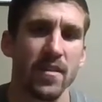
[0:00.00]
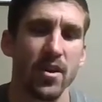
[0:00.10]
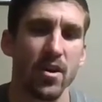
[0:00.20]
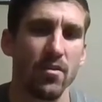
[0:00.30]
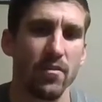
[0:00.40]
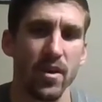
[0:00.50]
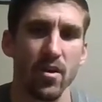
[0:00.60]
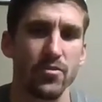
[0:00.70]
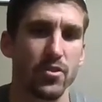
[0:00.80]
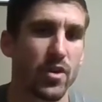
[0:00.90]

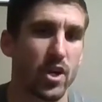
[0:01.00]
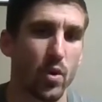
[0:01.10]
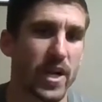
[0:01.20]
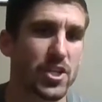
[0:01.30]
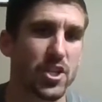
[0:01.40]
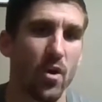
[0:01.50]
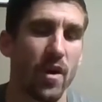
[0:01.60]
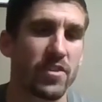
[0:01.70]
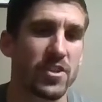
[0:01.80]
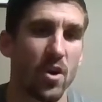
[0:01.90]
They'll do a quick show
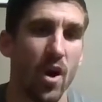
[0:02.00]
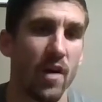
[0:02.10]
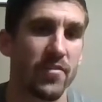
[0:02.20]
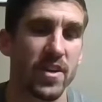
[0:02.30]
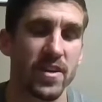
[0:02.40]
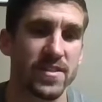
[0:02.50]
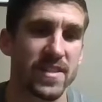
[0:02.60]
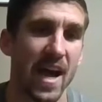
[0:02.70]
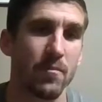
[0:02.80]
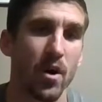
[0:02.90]
every so often in a
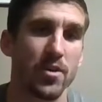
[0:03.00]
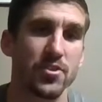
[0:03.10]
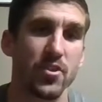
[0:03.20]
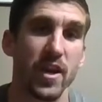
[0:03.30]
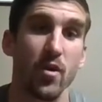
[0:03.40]
side ball screen,